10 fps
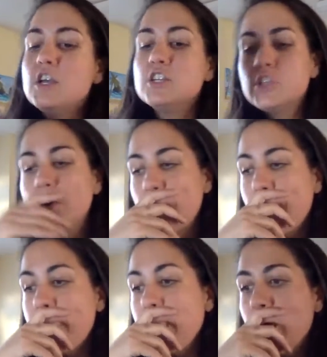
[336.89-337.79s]

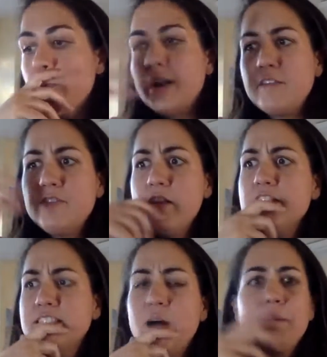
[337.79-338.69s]
So when I found
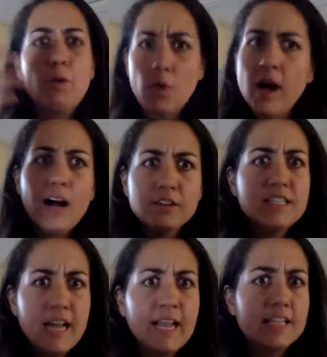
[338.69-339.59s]
this out, I'm like, well, how
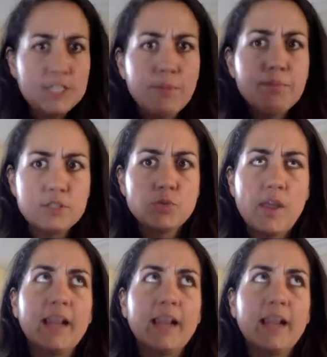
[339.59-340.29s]
did I end up this way?